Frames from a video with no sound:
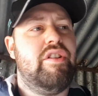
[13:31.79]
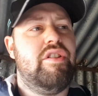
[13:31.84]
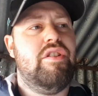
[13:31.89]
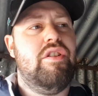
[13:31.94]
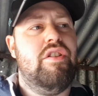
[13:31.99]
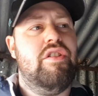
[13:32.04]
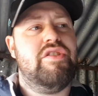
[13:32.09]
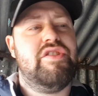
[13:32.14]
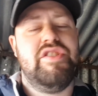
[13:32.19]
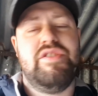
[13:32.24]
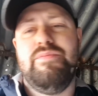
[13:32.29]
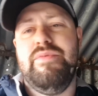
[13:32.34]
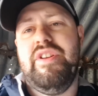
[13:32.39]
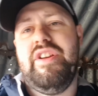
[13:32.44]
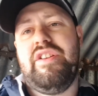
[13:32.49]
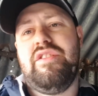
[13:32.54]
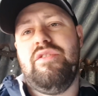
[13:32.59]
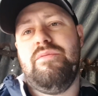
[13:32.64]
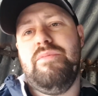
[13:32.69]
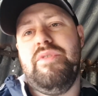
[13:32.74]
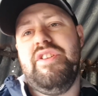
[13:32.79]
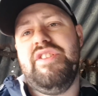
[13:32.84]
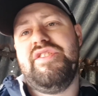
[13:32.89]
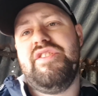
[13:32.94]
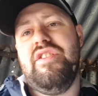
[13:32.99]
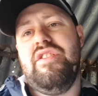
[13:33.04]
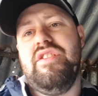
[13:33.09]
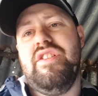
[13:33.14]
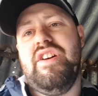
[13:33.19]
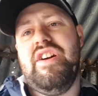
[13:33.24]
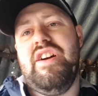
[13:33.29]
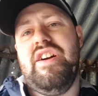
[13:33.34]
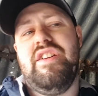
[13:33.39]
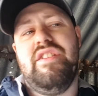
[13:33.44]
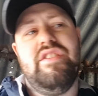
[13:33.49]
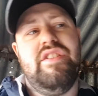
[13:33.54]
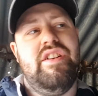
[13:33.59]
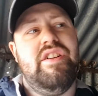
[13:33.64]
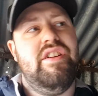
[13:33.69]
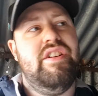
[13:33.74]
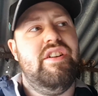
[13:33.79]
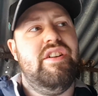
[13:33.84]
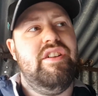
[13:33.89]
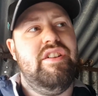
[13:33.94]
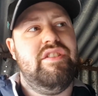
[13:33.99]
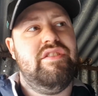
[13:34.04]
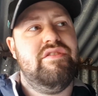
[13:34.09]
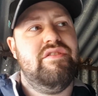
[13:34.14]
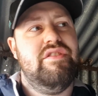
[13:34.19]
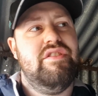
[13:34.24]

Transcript: gorgeous mini clubman he's got there.